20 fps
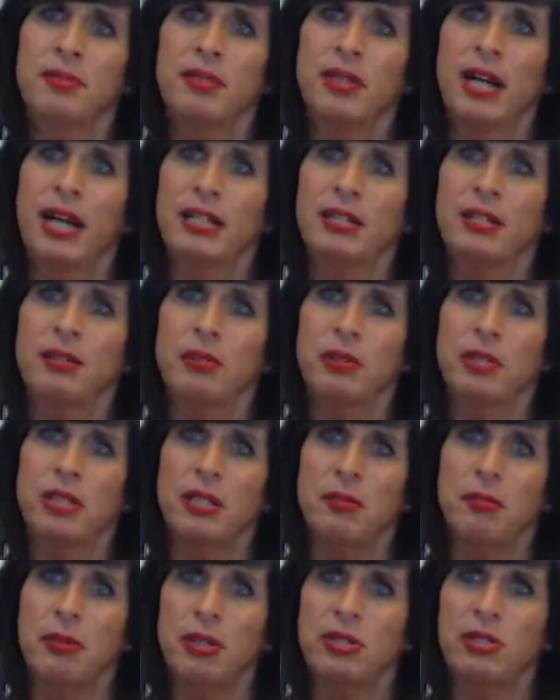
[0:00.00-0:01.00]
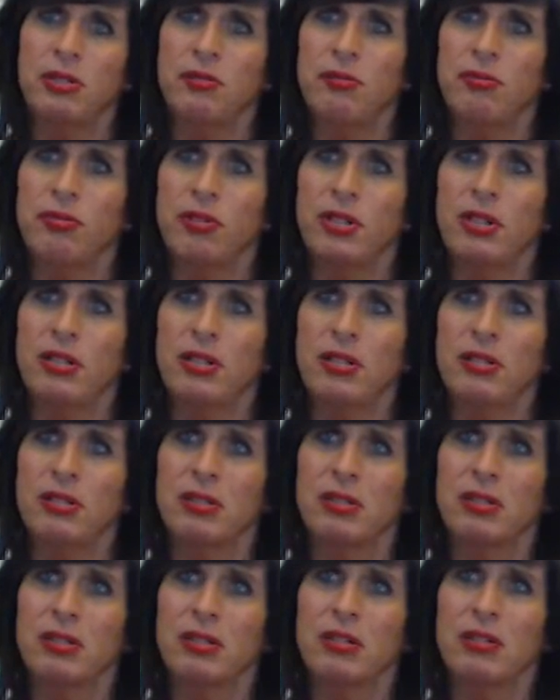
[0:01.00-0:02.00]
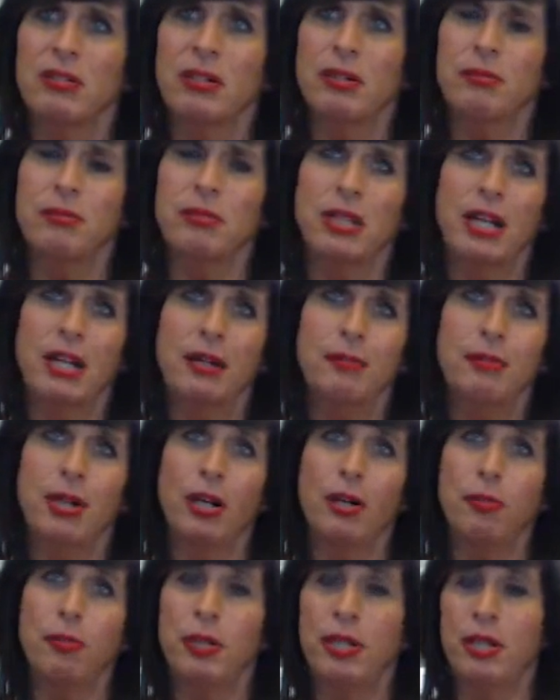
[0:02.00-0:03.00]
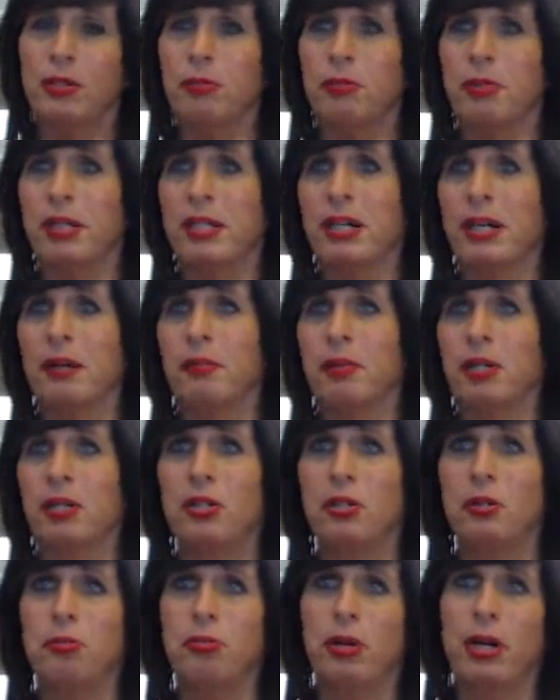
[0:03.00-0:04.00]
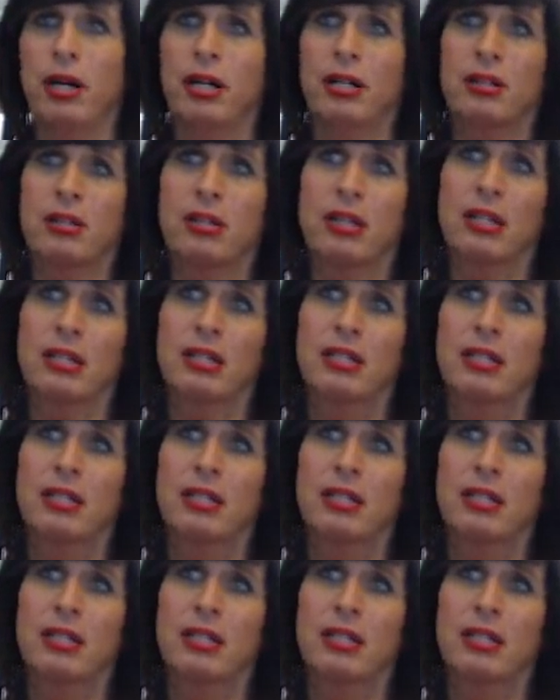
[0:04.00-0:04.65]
I don't know what the admission fee is, so I'm, I'm hoping it'll become a coupon thing.